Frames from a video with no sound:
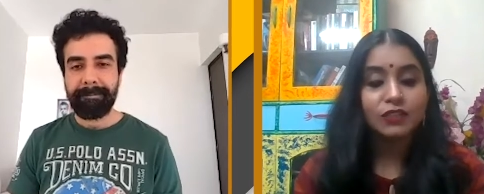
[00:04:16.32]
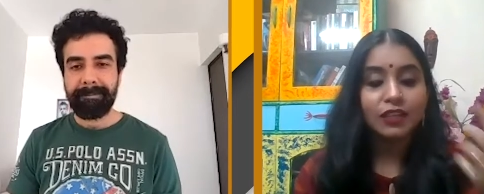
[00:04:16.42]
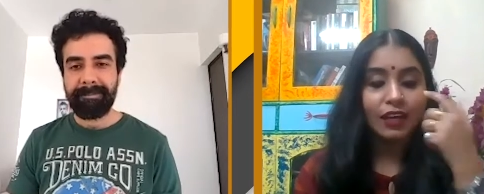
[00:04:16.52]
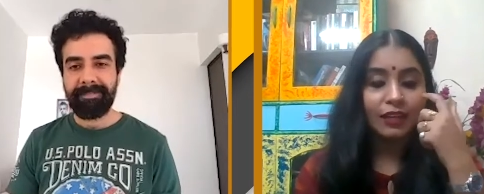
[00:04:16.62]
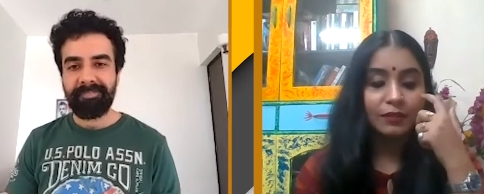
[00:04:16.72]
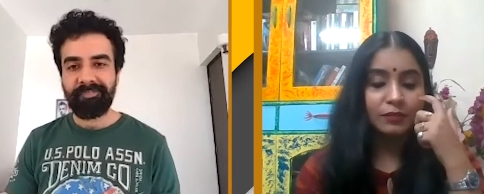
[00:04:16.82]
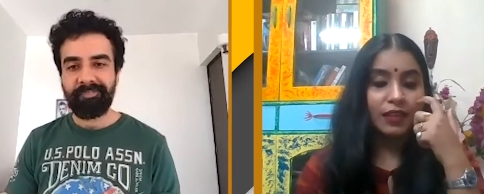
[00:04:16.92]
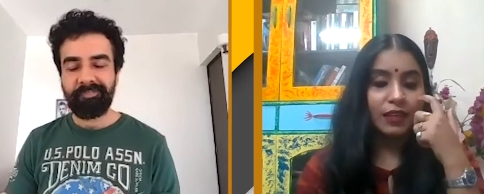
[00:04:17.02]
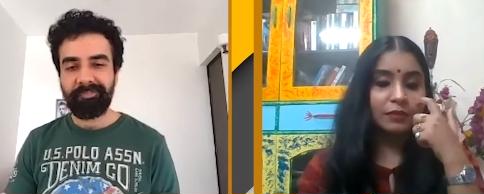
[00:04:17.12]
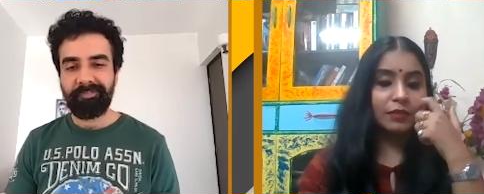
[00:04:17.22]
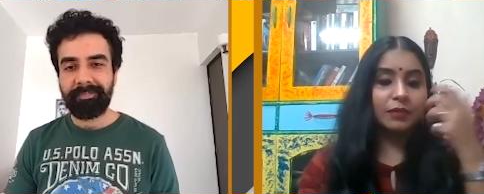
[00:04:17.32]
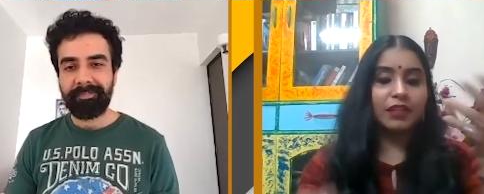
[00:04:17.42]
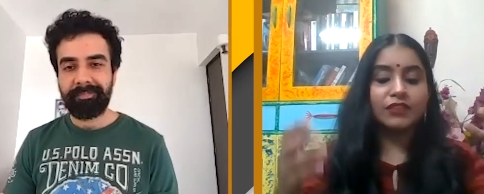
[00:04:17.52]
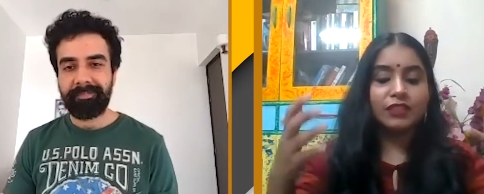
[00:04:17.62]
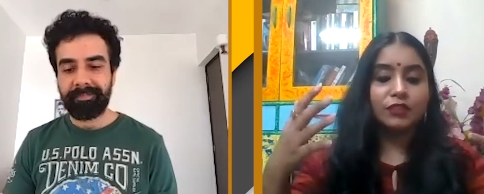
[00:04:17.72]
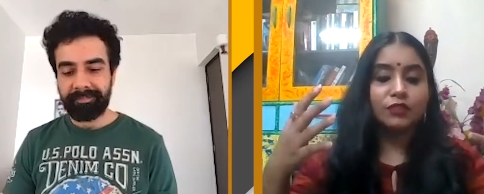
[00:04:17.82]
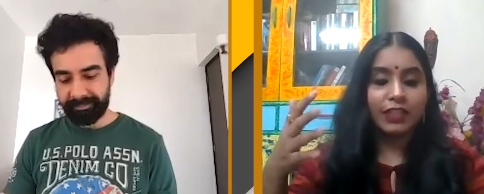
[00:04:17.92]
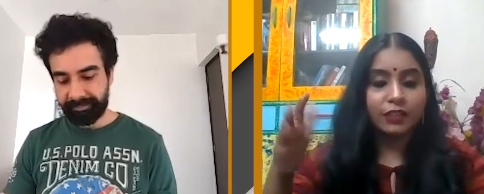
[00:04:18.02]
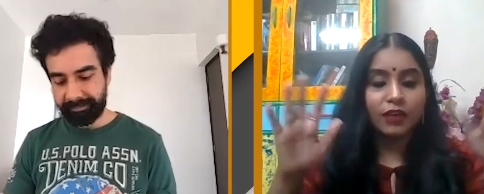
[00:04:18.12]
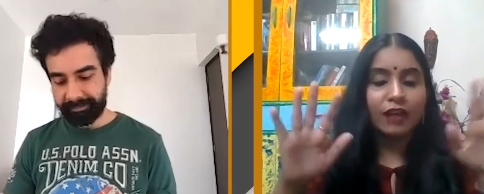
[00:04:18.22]
Speaker 1: so Naveen,
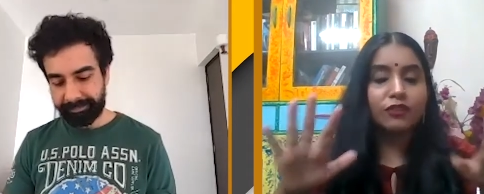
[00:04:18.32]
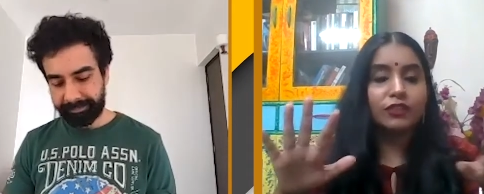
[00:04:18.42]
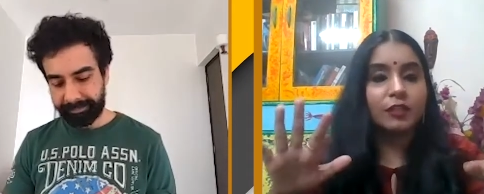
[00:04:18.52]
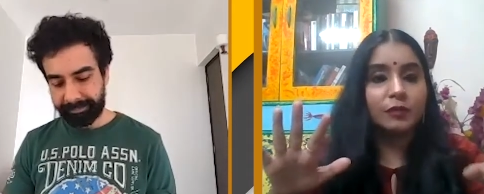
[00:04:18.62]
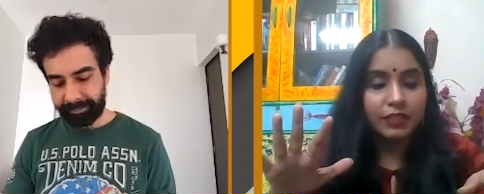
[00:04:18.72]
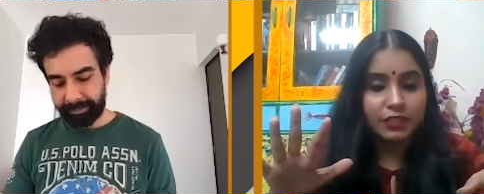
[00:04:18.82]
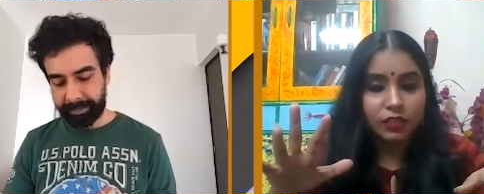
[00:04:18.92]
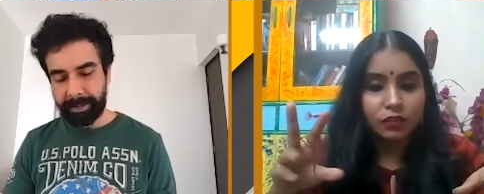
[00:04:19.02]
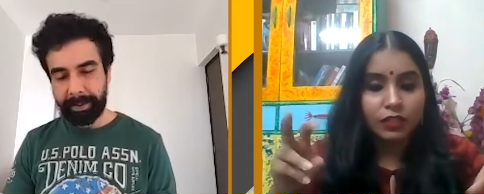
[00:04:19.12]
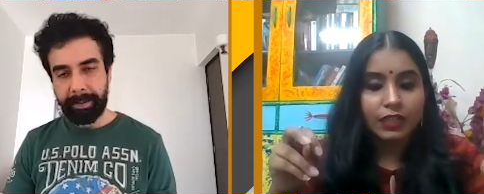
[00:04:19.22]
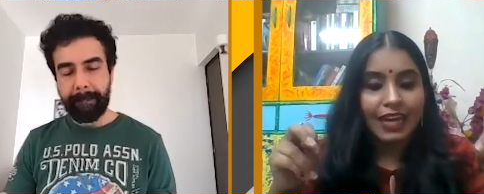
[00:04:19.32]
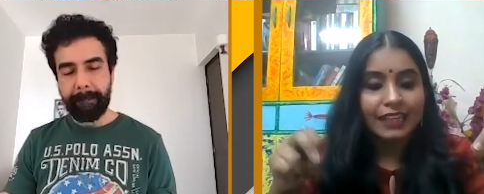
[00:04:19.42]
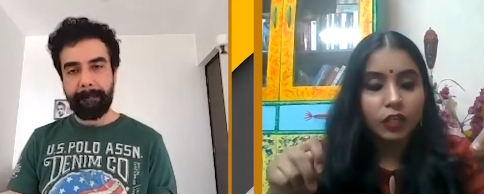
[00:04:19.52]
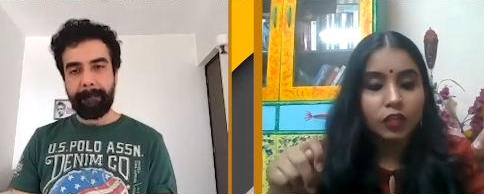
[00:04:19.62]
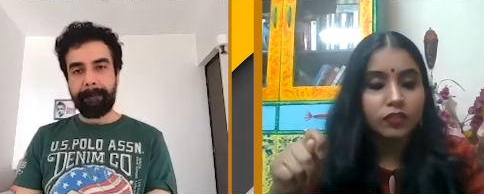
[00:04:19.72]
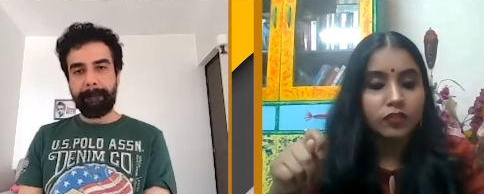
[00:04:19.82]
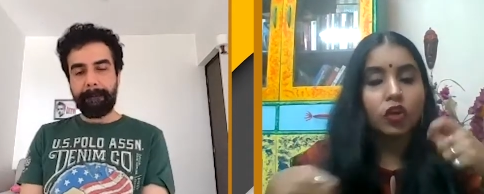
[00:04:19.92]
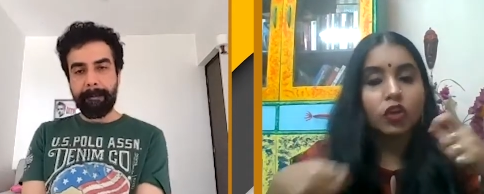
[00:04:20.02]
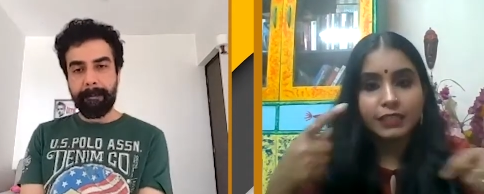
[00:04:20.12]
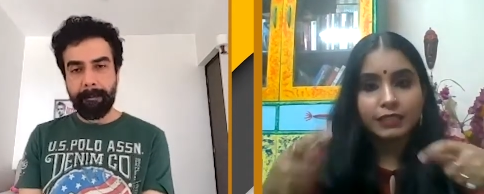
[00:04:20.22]
you have to tell me this, the kind of
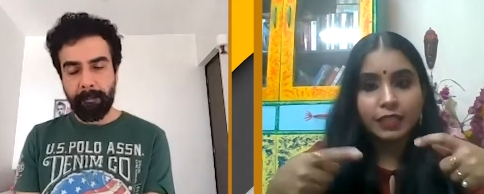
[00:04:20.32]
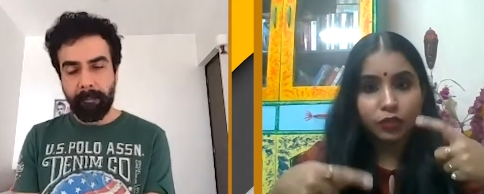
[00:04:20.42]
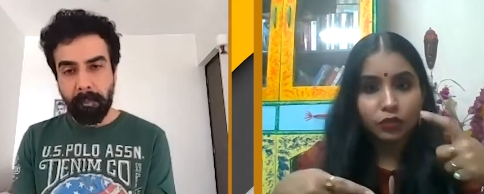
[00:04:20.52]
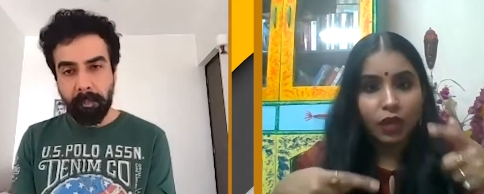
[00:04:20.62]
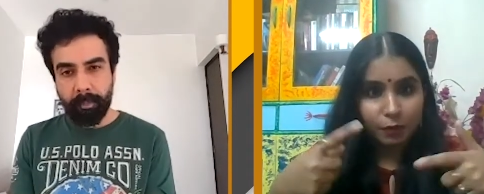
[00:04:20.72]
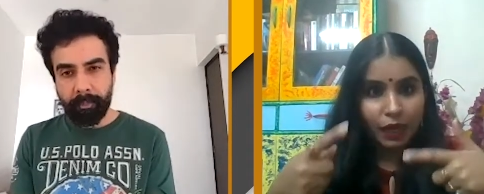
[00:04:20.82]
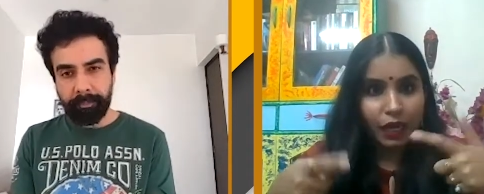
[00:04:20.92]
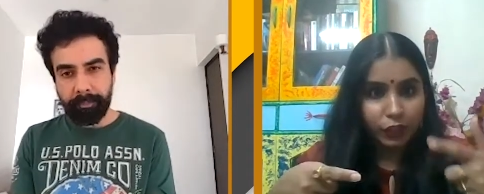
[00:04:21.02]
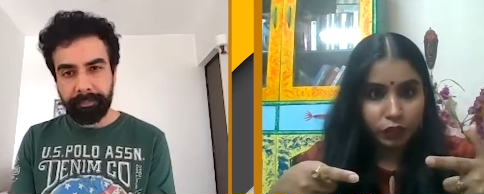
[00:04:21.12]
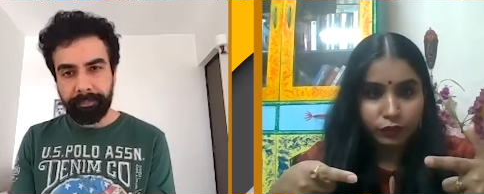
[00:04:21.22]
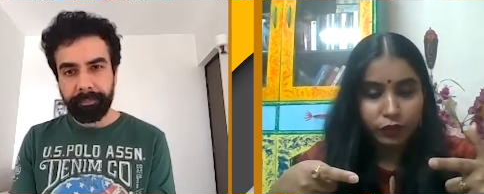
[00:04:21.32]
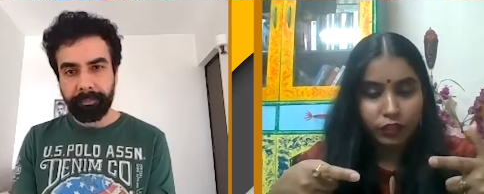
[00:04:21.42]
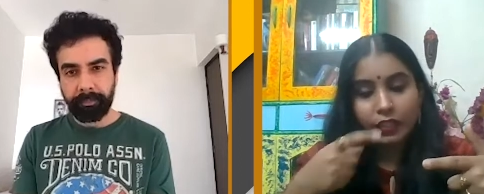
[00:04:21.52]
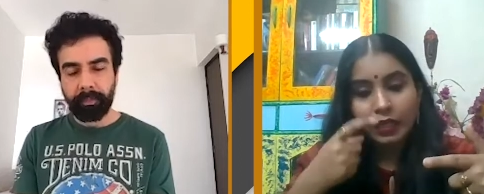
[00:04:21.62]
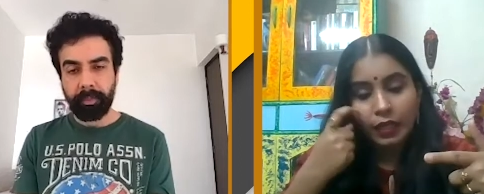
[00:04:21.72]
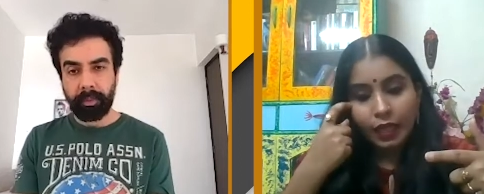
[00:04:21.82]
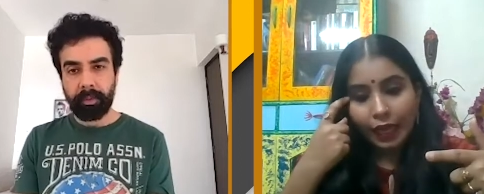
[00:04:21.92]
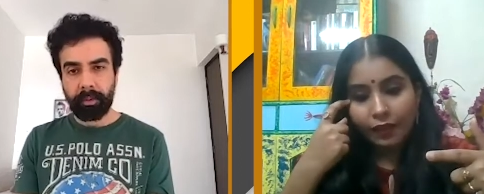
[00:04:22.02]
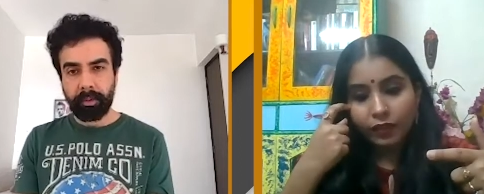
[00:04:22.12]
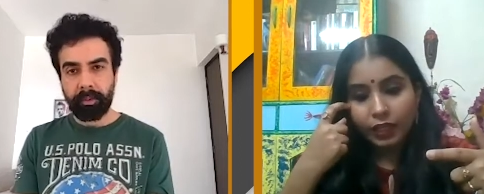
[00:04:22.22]
stories that you are part of, okay,
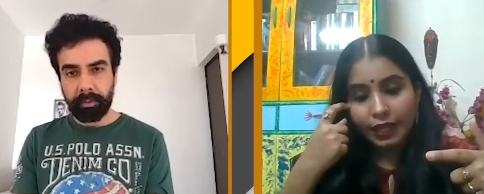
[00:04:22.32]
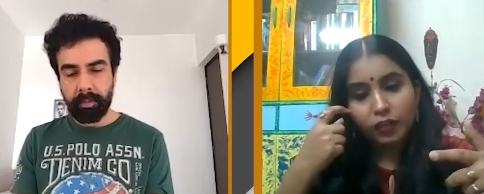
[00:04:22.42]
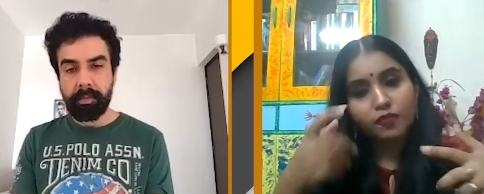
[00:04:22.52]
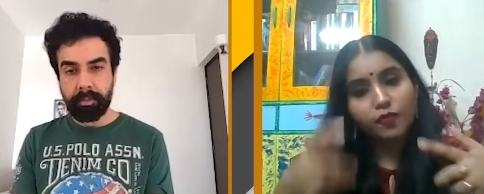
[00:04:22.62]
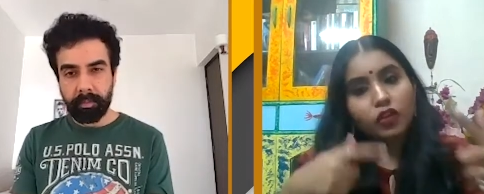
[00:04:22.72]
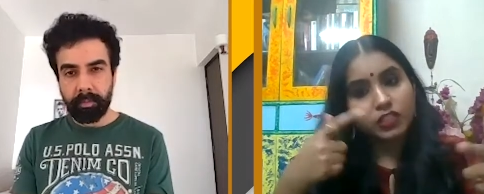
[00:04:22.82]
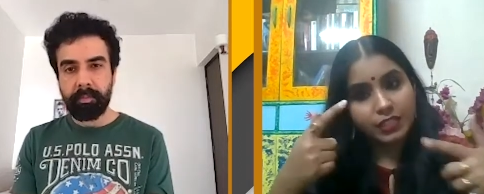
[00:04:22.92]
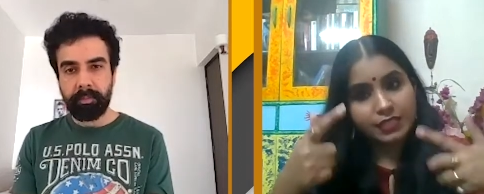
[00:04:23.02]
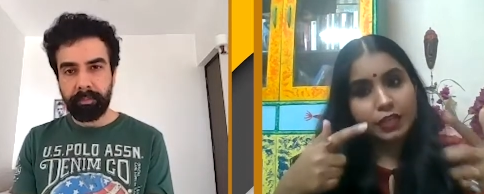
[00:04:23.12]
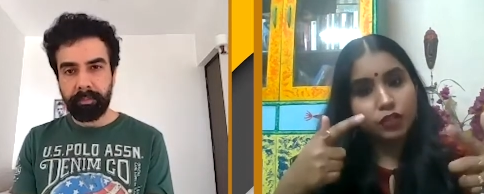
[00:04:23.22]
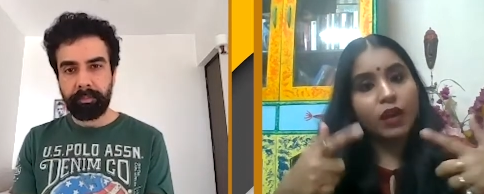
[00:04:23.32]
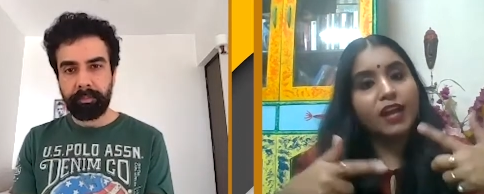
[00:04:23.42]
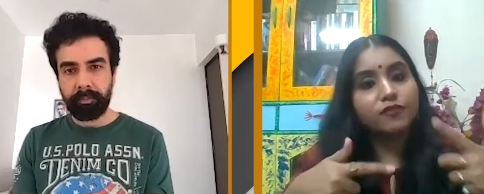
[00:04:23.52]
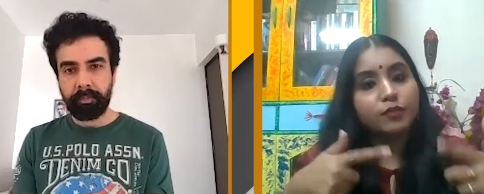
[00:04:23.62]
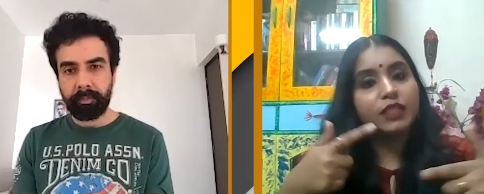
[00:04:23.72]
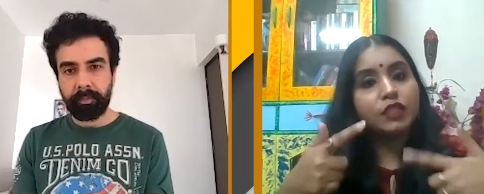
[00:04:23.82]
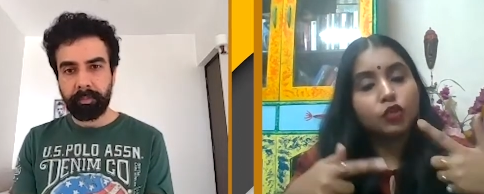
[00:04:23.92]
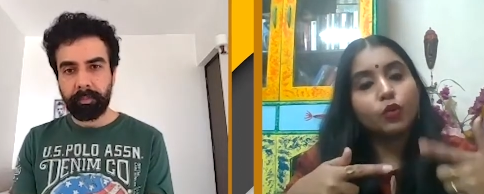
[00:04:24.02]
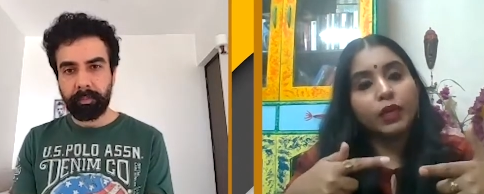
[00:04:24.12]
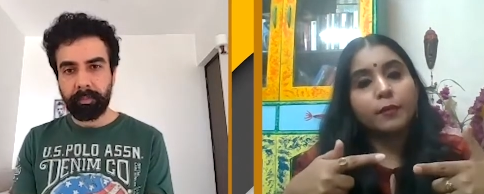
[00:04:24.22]
and the kind of projects that you have been
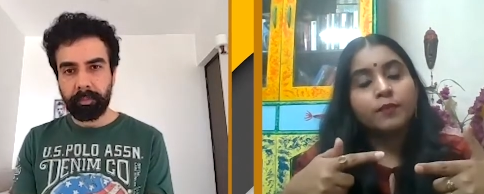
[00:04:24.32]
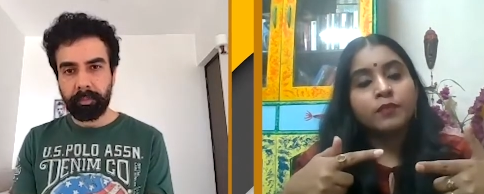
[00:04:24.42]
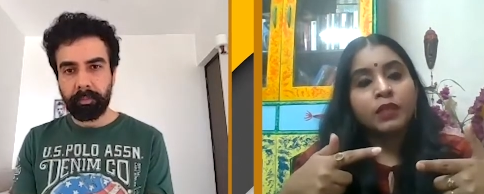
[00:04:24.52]
doing,